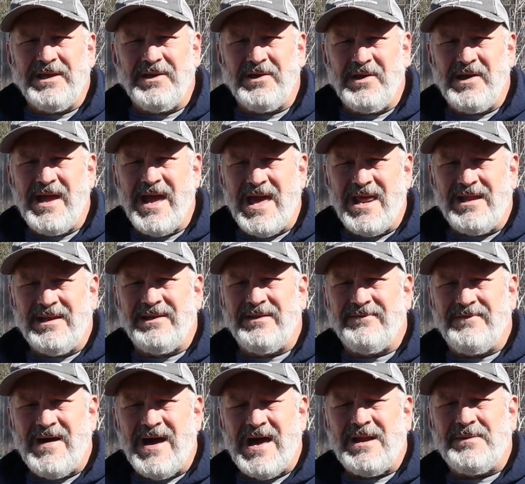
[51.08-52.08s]
you can kind of
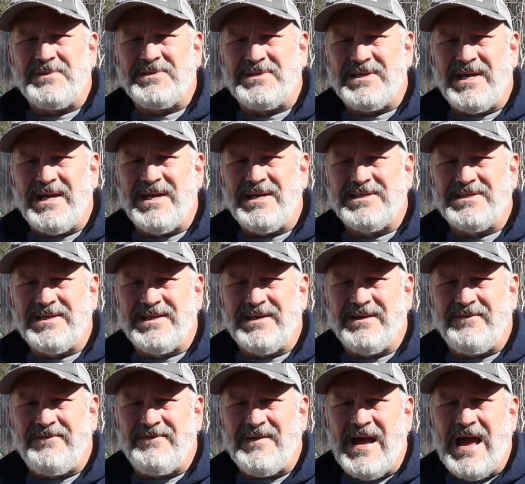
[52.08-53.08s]
divide up seeds
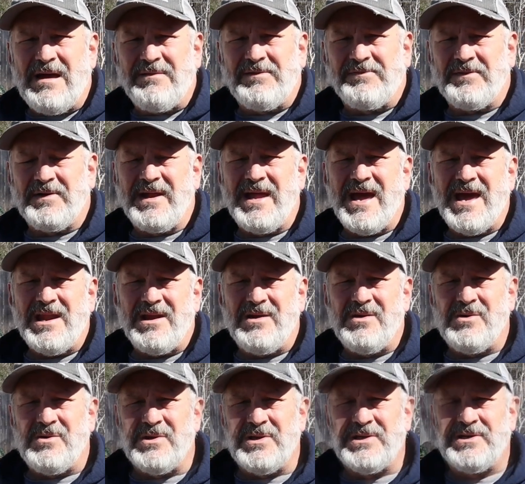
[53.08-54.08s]
into five different
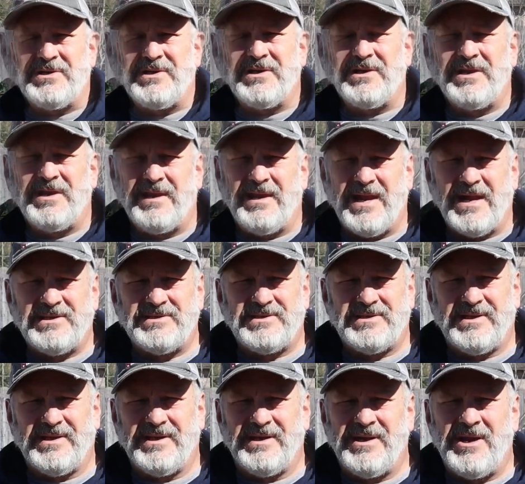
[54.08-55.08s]
categories. And
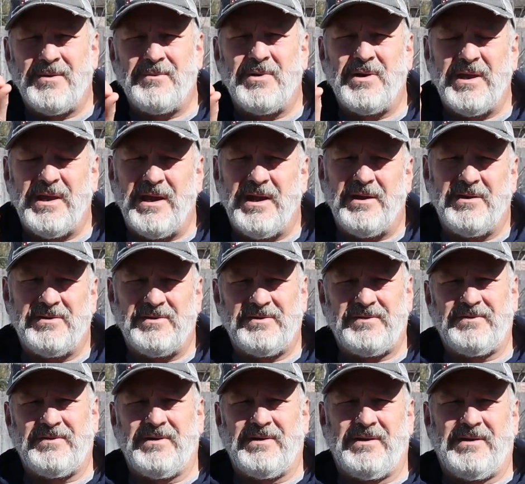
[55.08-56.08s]
that's the number of
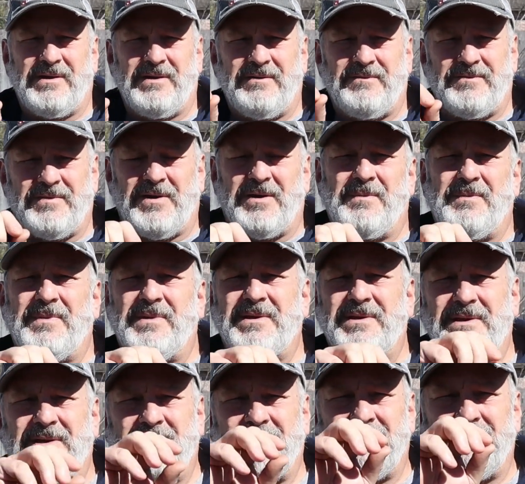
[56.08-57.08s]
years from
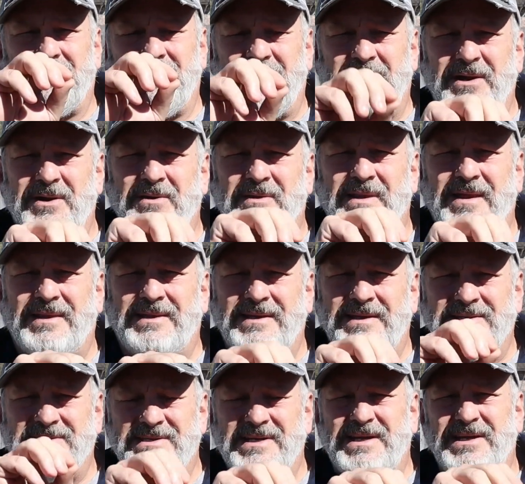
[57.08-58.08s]
the year that
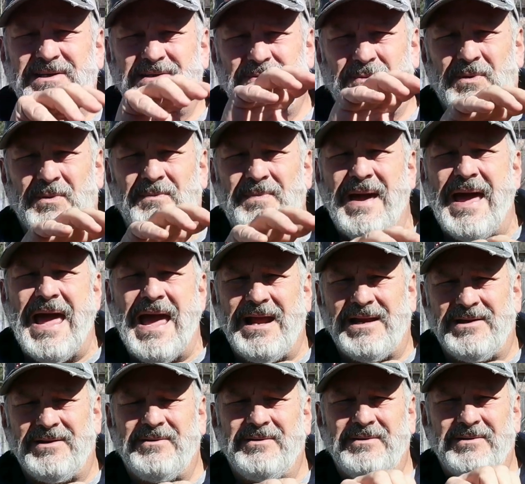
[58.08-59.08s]
the seeds were
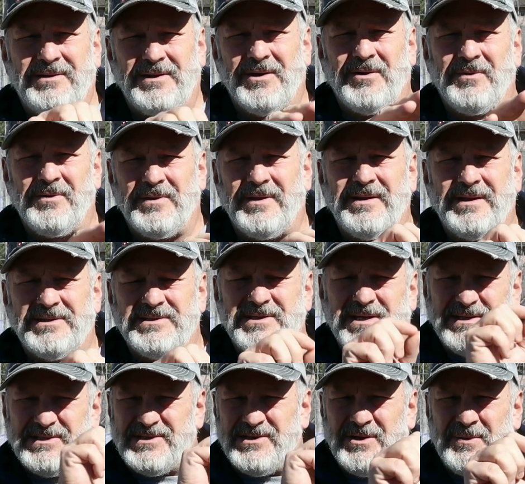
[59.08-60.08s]
packed you know,
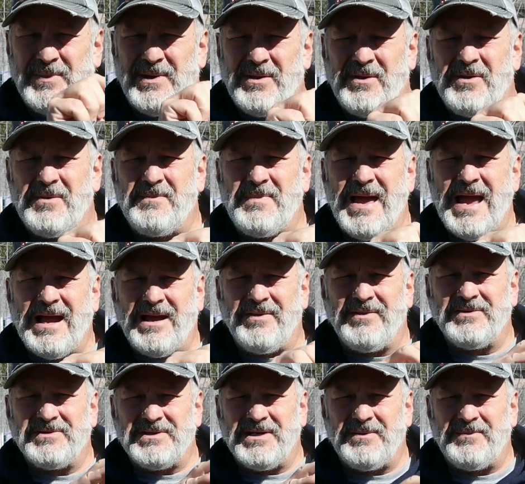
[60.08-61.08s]
it's, it's going to be on the back
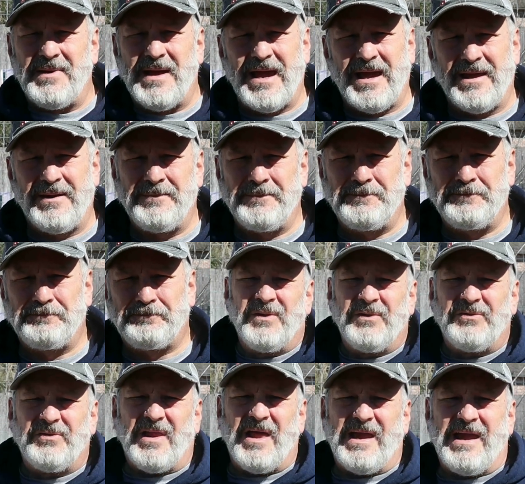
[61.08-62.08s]
of the seed packet.
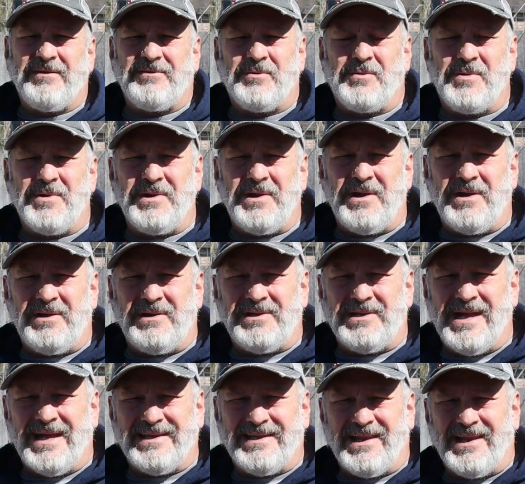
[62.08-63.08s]
So like after one year,
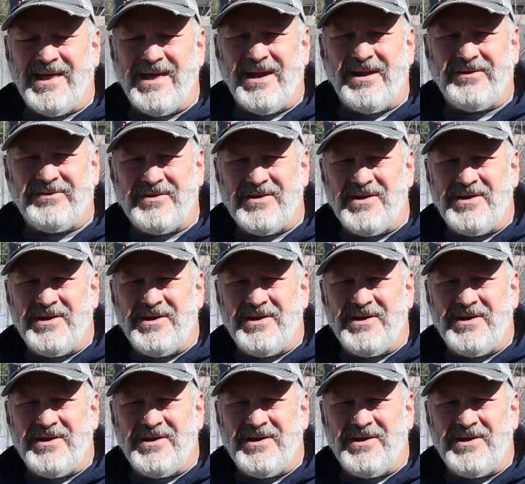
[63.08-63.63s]
you got the lettuce,